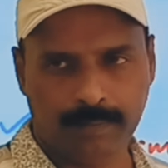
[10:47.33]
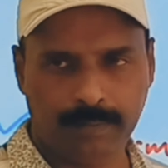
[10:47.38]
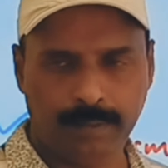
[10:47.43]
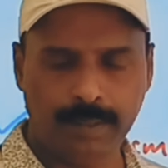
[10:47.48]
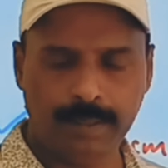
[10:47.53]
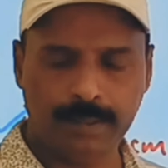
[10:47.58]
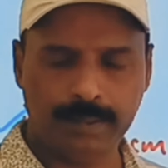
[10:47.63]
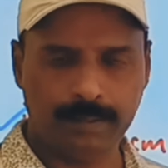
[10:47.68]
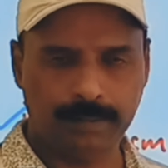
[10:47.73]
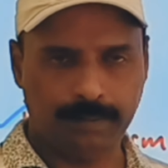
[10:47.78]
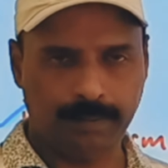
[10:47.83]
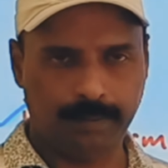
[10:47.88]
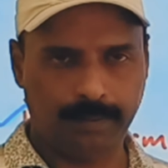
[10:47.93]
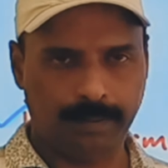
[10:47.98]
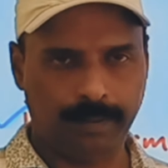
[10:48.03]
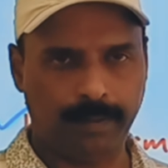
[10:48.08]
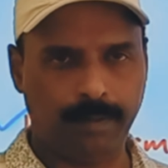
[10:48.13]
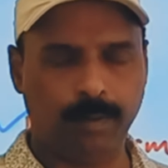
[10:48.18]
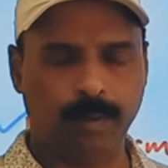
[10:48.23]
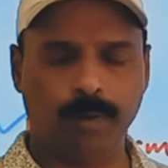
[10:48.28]
This
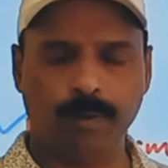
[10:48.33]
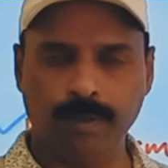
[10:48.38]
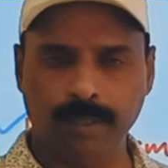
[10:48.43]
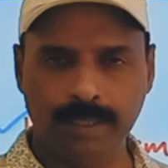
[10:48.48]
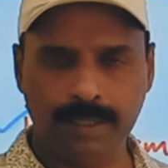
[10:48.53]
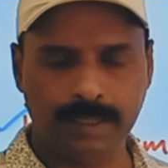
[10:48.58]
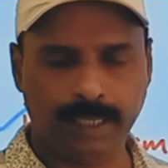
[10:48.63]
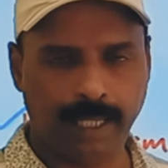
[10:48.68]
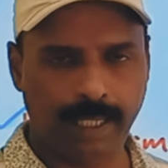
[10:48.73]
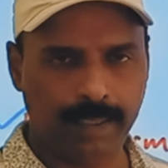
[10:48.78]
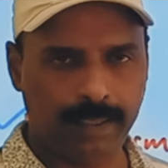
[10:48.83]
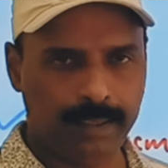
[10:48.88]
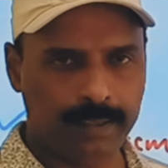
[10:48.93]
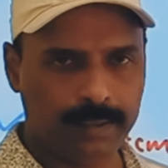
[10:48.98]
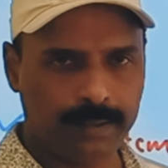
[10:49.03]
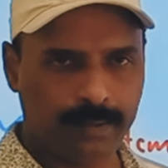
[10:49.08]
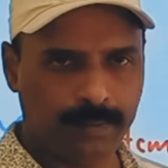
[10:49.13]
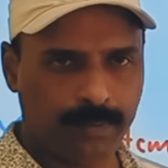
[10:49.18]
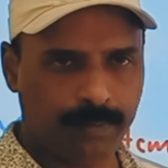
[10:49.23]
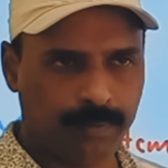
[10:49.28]
coronary
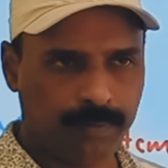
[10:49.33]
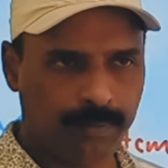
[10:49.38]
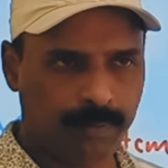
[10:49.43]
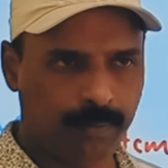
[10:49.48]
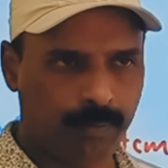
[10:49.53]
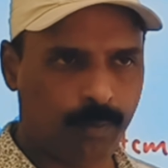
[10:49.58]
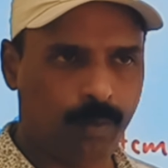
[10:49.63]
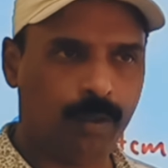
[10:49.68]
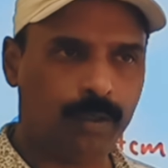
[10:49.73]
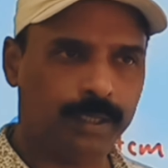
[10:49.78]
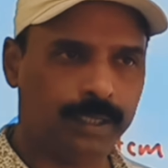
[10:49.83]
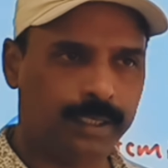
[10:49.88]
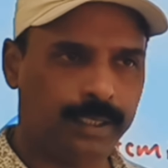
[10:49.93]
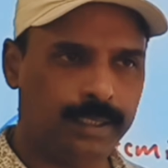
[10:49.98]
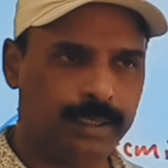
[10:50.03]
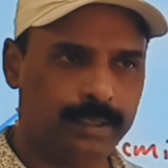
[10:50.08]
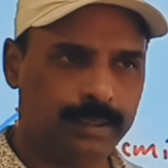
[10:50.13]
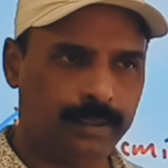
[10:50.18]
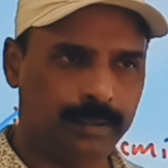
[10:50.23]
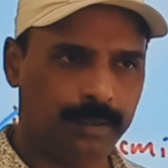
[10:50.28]
sinus, what it
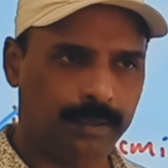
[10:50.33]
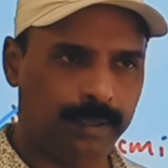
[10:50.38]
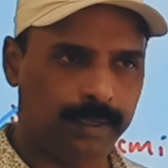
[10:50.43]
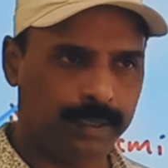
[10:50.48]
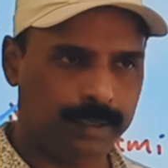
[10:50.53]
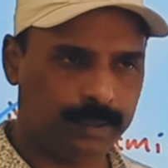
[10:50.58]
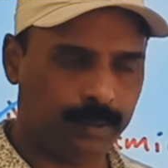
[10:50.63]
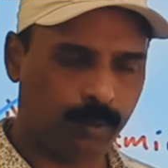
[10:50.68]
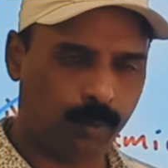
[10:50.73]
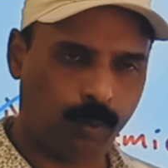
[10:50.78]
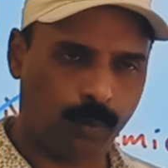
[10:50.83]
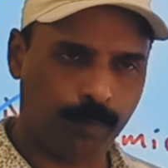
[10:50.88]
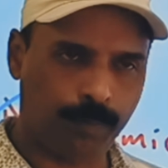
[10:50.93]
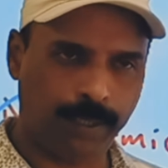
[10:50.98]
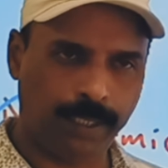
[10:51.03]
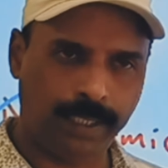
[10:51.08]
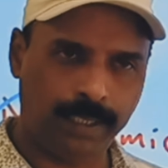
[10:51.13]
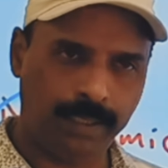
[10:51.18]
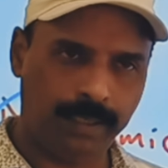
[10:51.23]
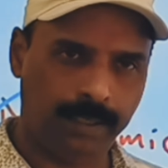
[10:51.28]
is? It is an
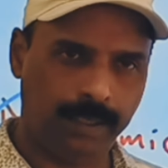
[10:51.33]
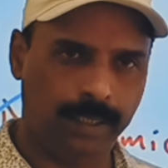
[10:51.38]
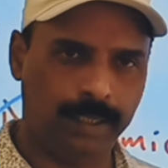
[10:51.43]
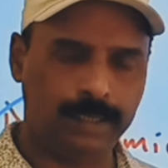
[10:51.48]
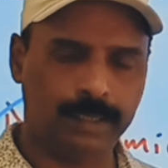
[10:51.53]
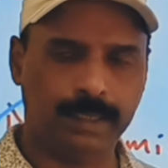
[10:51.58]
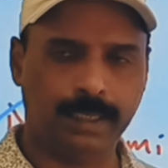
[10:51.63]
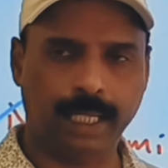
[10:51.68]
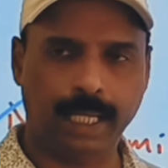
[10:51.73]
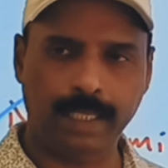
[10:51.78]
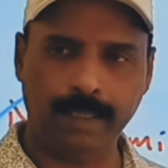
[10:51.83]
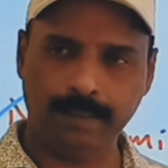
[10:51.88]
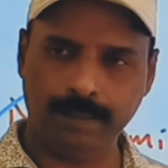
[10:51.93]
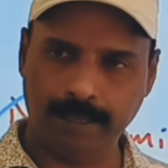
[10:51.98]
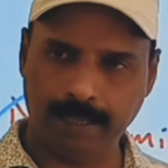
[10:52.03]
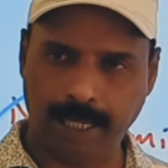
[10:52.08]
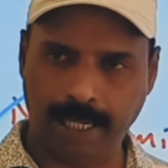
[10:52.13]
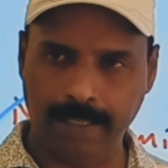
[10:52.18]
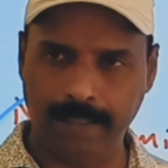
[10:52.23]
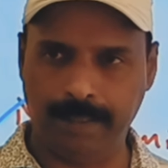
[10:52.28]
opening inside
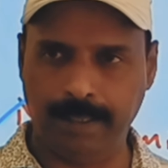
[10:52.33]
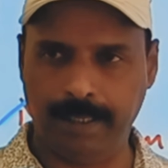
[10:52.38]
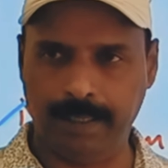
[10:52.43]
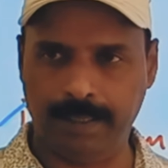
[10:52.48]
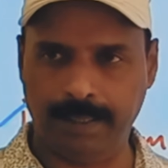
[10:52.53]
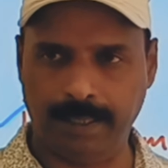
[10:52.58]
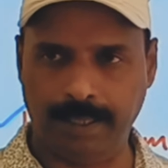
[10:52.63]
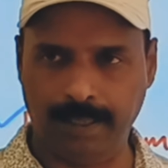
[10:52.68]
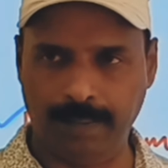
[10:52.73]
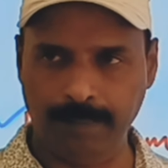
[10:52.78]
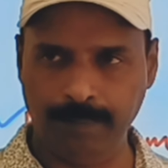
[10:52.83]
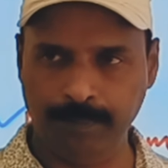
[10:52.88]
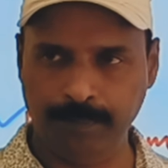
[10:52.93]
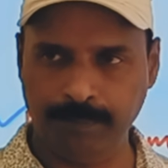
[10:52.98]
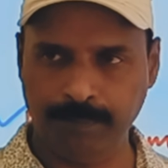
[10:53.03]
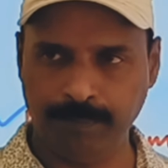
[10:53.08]
the right atrium